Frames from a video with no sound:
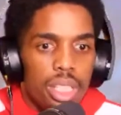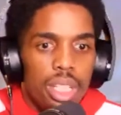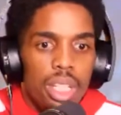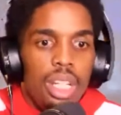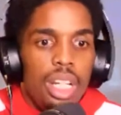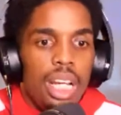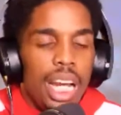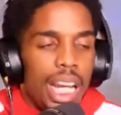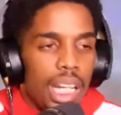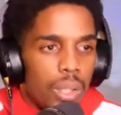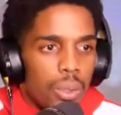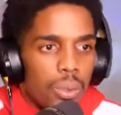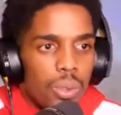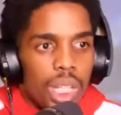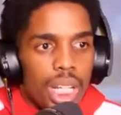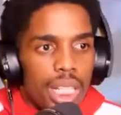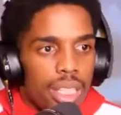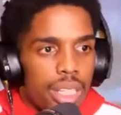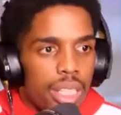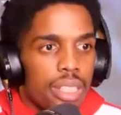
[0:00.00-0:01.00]
I don't
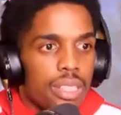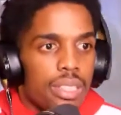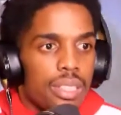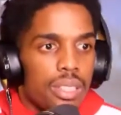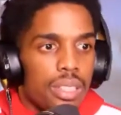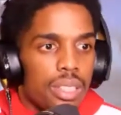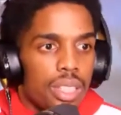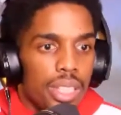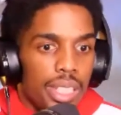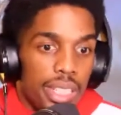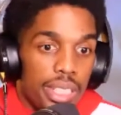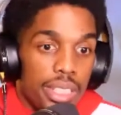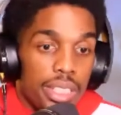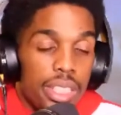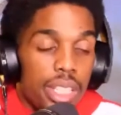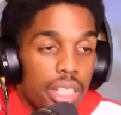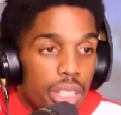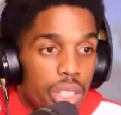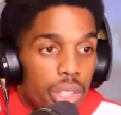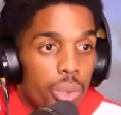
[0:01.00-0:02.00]
like this, and there's
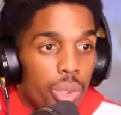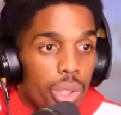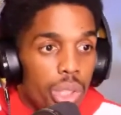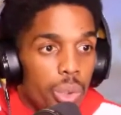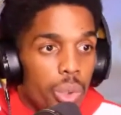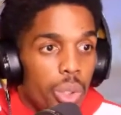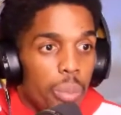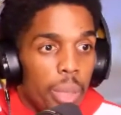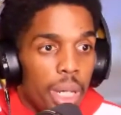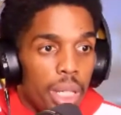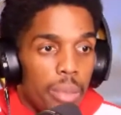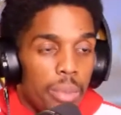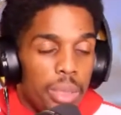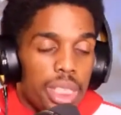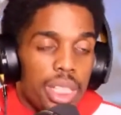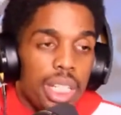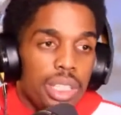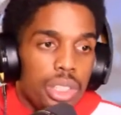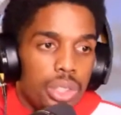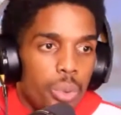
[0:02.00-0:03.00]
nothing you can do about it
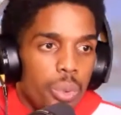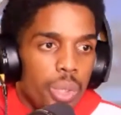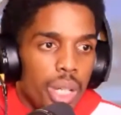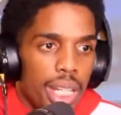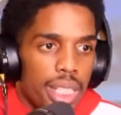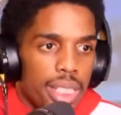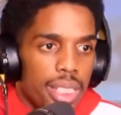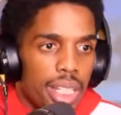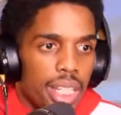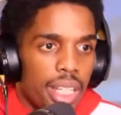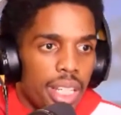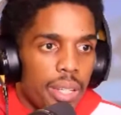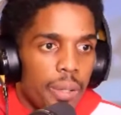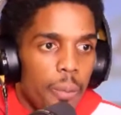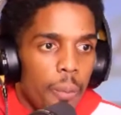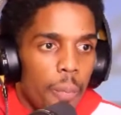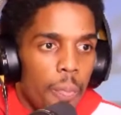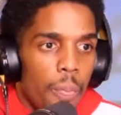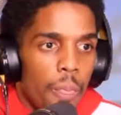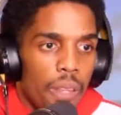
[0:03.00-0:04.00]
besides do what I say.
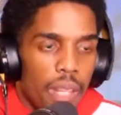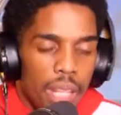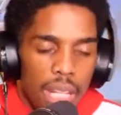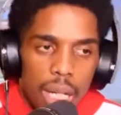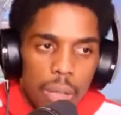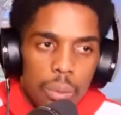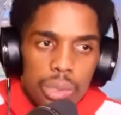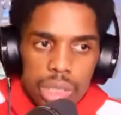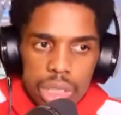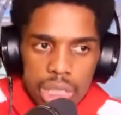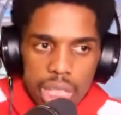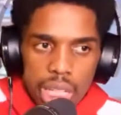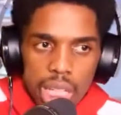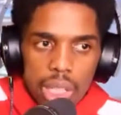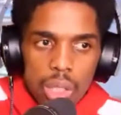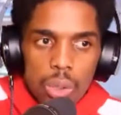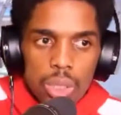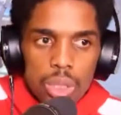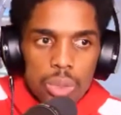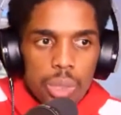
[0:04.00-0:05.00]
And I was just kind of
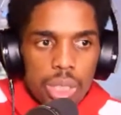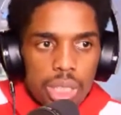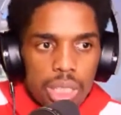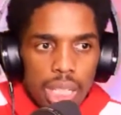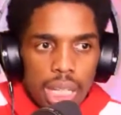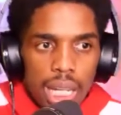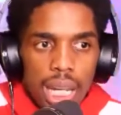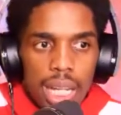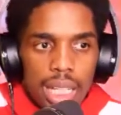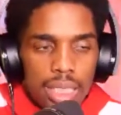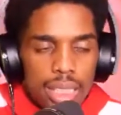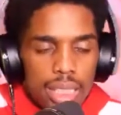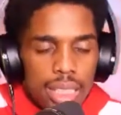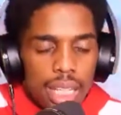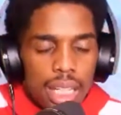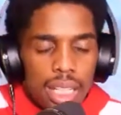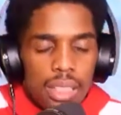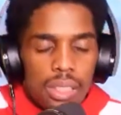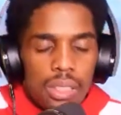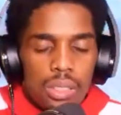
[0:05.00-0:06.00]
always one of the guys
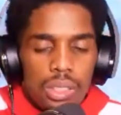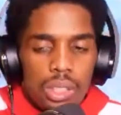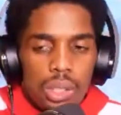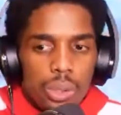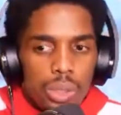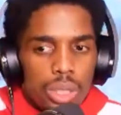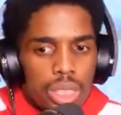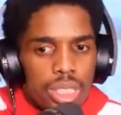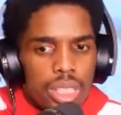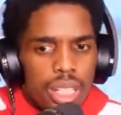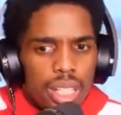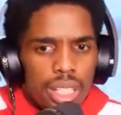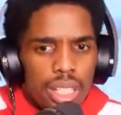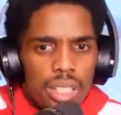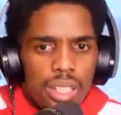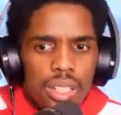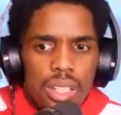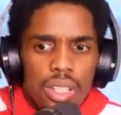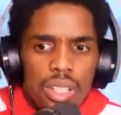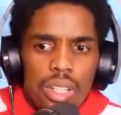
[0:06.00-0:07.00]
that noticed like
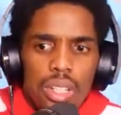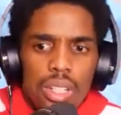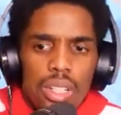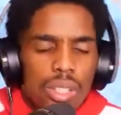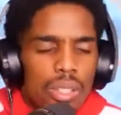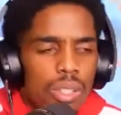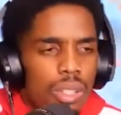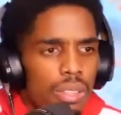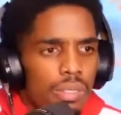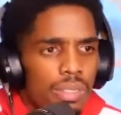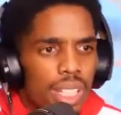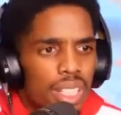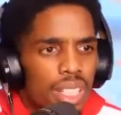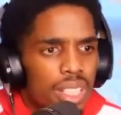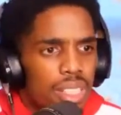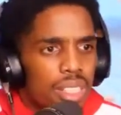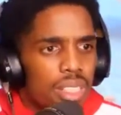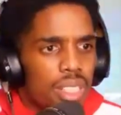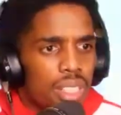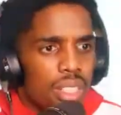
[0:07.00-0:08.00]
you know, if I listen
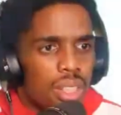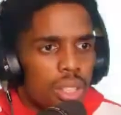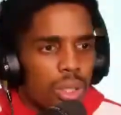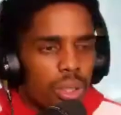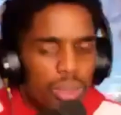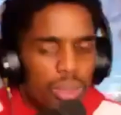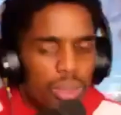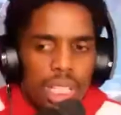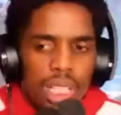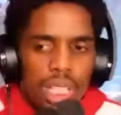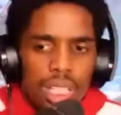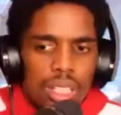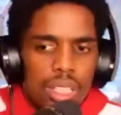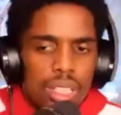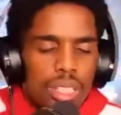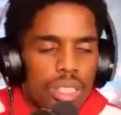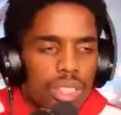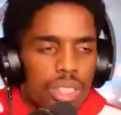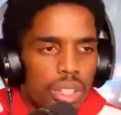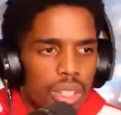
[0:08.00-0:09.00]
to the coach, like
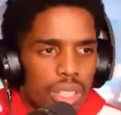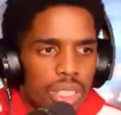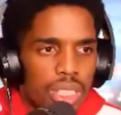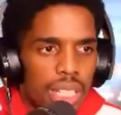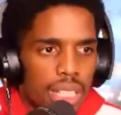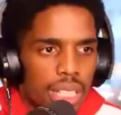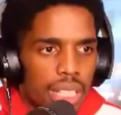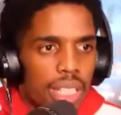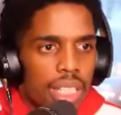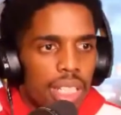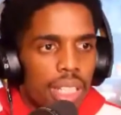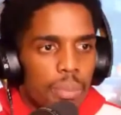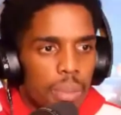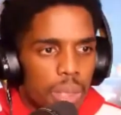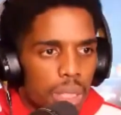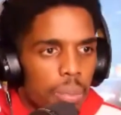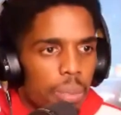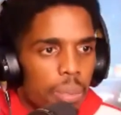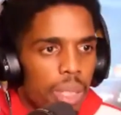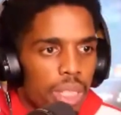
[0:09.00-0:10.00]
as hard as I can, I'm going
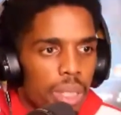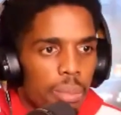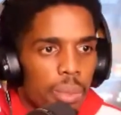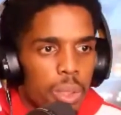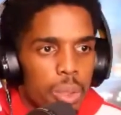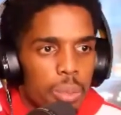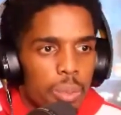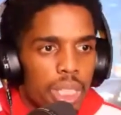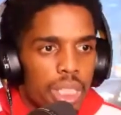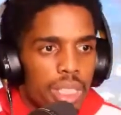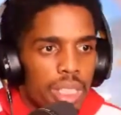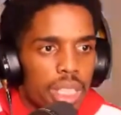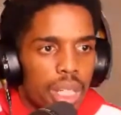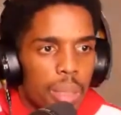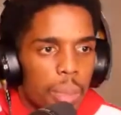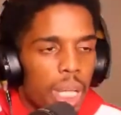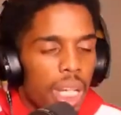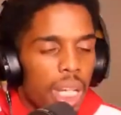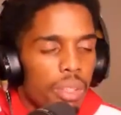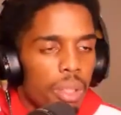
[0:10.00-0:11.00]
to play the most minutes and I'm going
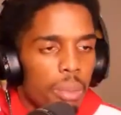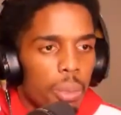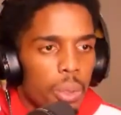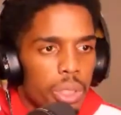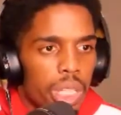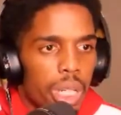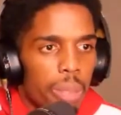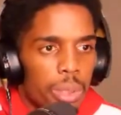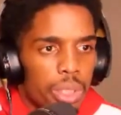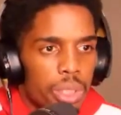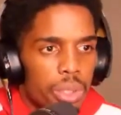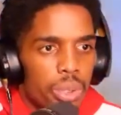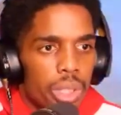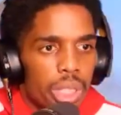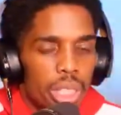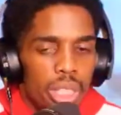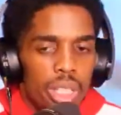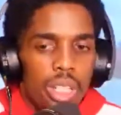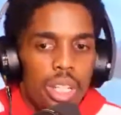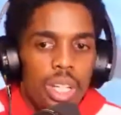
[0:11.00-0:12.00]
to have the most
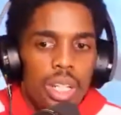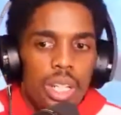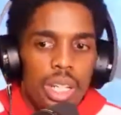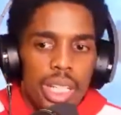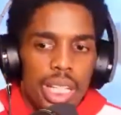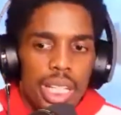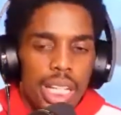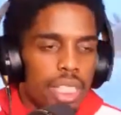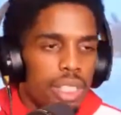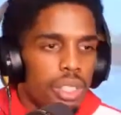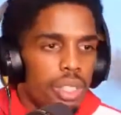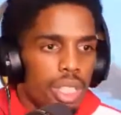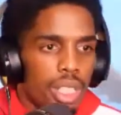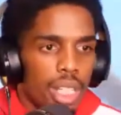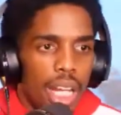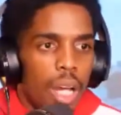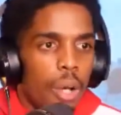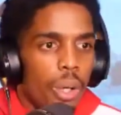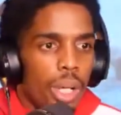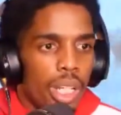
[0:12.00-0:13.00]
opportunity. And that's
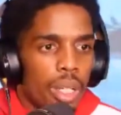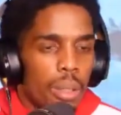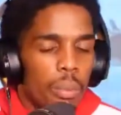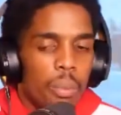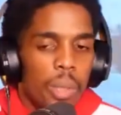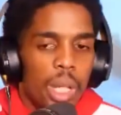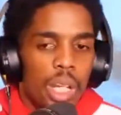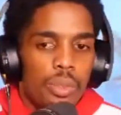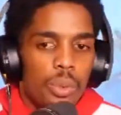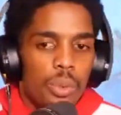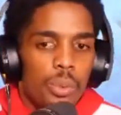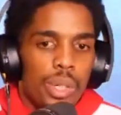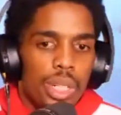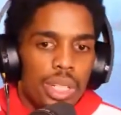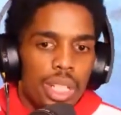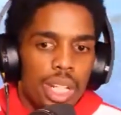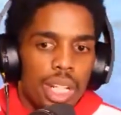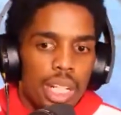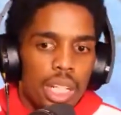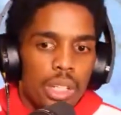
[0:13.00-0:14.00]
how I am everywhere that
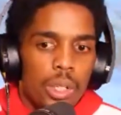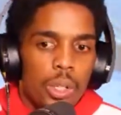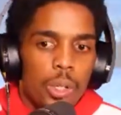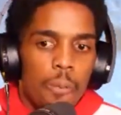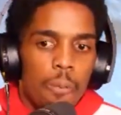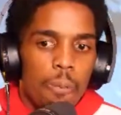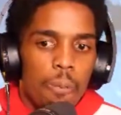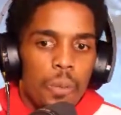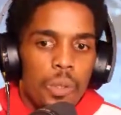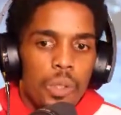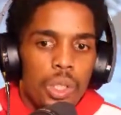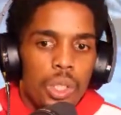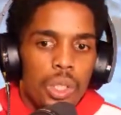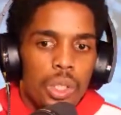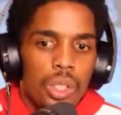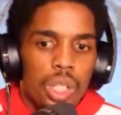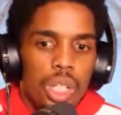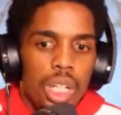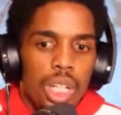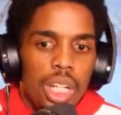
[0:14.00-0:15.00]
I go. You know,
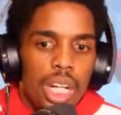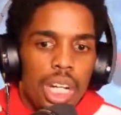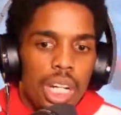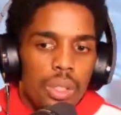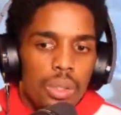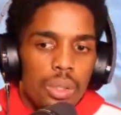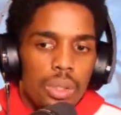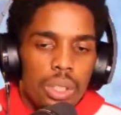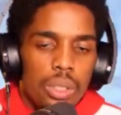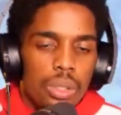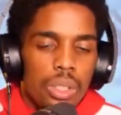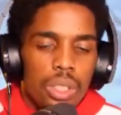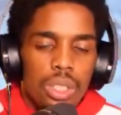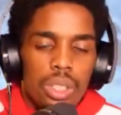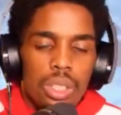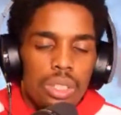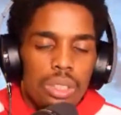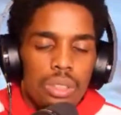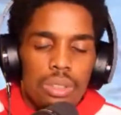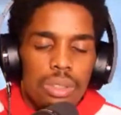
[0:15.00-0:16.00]
I don't go to,
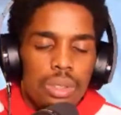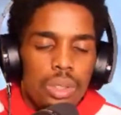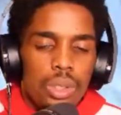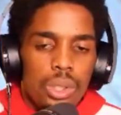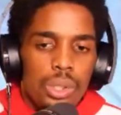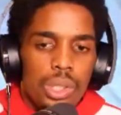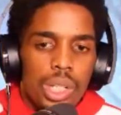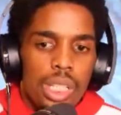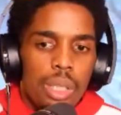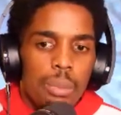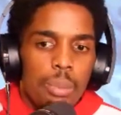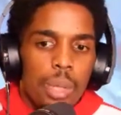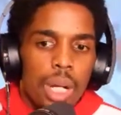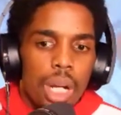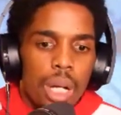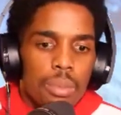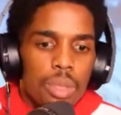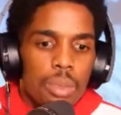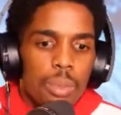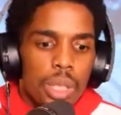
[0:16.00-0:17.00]
you know, create any
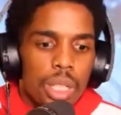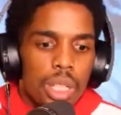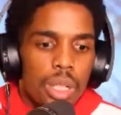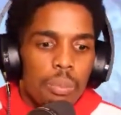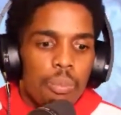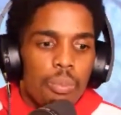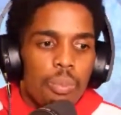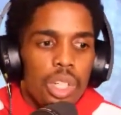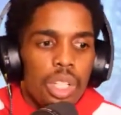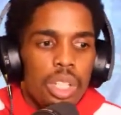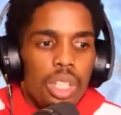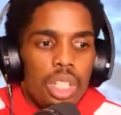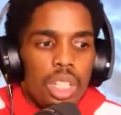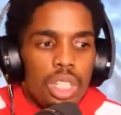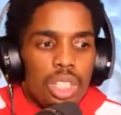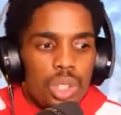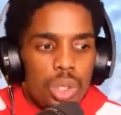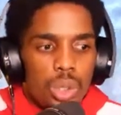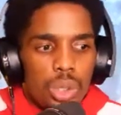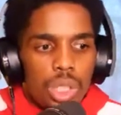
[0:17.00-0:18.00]
problems. But um,
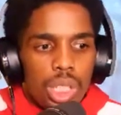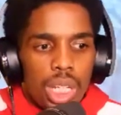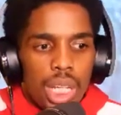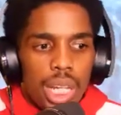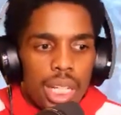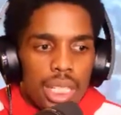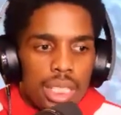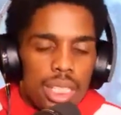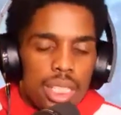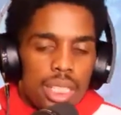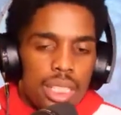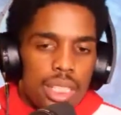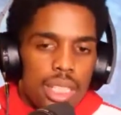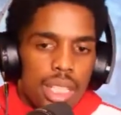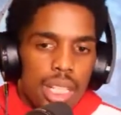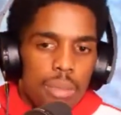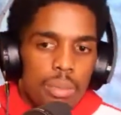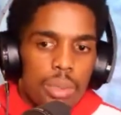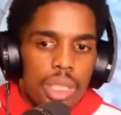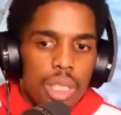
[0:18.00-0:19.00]
so the
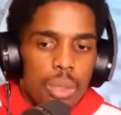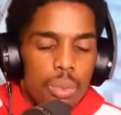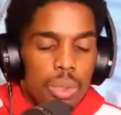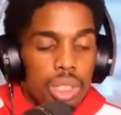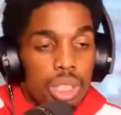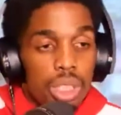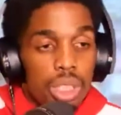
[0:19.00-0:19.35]
Gaziantep stint was good